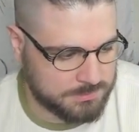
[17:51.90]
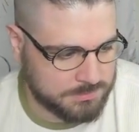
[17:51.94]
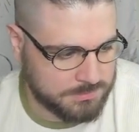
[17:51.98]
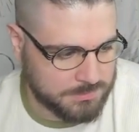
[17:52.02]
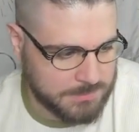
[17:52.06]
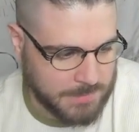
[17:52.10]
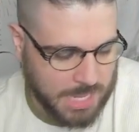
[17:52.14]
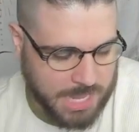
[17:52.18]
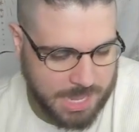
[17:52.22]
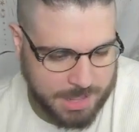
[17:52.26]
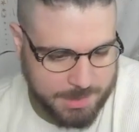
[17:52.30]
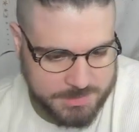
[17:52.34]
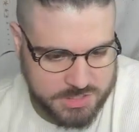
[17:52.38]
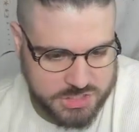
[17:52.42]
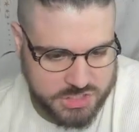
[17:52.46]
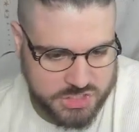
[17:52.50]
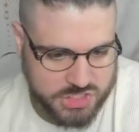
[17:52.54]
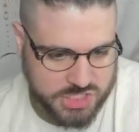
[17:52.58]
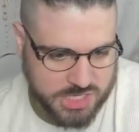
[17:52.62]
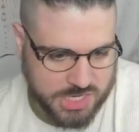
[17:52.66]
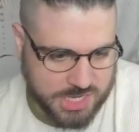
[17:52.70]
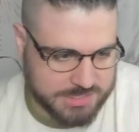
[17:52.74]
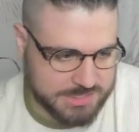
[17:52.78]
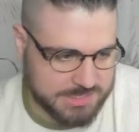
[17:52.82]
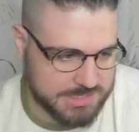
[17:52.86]
I'm as
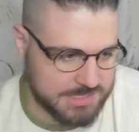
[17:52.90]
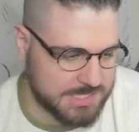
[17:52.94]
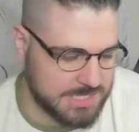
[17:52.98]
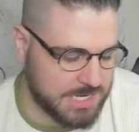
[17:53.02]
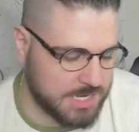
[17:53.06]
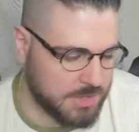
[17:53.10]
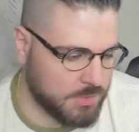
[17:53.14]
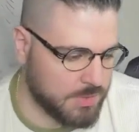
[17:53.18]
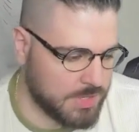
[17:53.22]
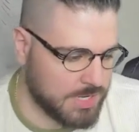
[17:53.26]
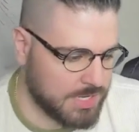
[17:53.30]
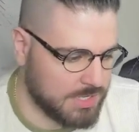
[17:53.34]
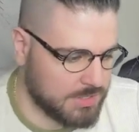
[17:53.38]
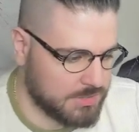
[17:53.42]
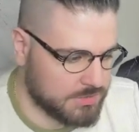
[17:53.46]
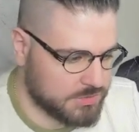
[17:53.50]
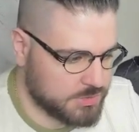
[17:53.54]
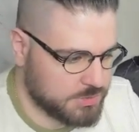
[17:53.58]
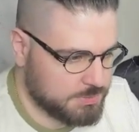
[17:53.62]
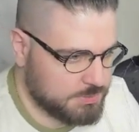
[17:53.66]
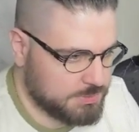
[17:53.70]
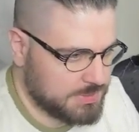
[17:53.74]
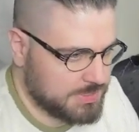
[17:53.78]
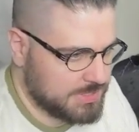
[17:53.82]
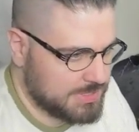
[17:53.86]
shocked as anyone else,
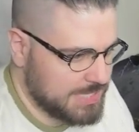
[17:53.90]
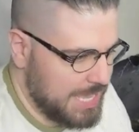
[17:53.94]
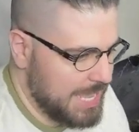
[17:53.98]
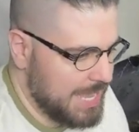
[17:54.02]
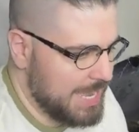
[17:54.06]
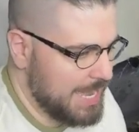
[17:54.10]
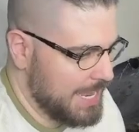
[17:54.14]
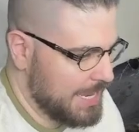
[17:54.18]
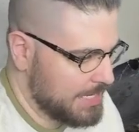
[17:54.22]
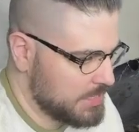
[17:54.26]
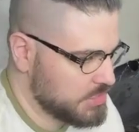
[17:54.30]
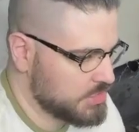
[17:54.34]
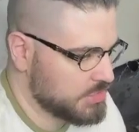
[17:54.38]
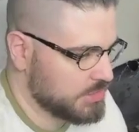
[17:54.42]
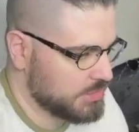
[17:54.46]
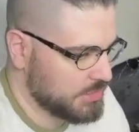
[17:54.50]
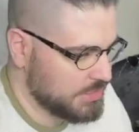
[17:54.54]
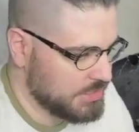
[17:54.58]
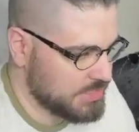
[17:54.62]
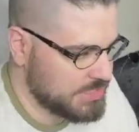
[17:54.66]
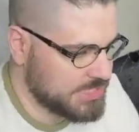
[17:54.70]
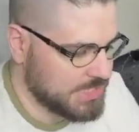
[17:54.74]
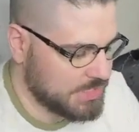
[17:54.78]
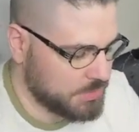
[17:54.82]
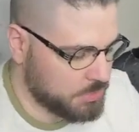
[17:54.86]
but that actually
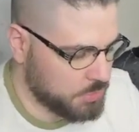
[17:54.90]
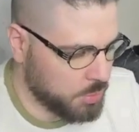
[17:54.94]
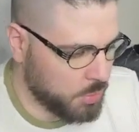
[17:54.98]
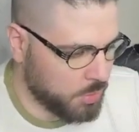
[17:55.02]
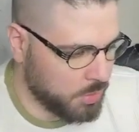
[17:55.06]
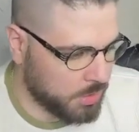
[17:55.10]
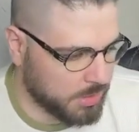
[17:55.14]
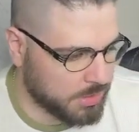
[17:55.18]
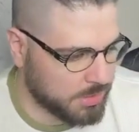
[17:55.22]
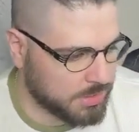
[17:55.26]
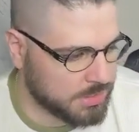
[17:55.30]
did work.